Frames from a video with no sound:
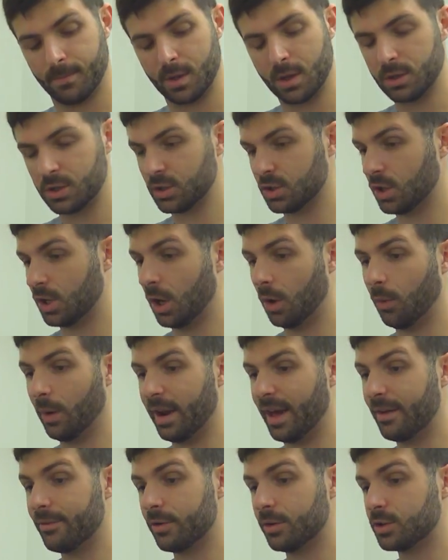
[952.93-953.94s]
Just go
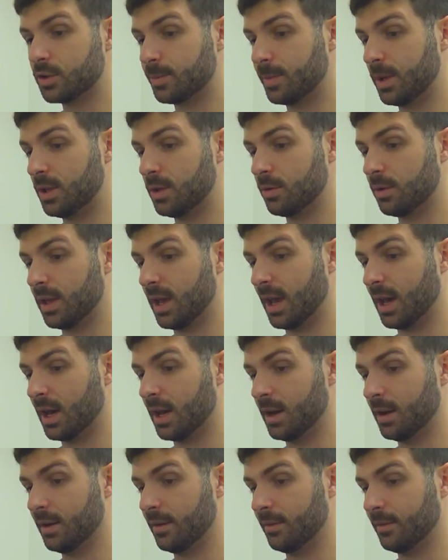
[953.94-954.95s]
whatever speed you
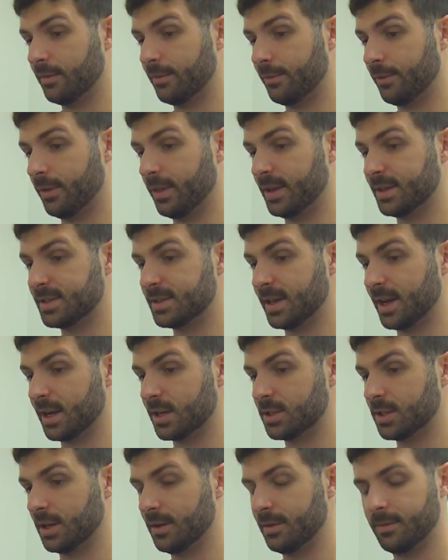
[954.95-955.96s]
can for this
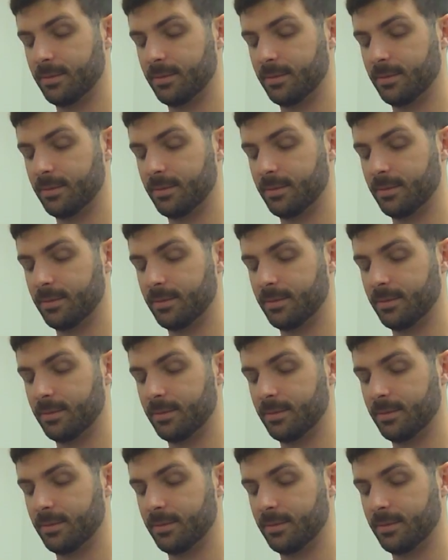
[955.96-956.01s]
section.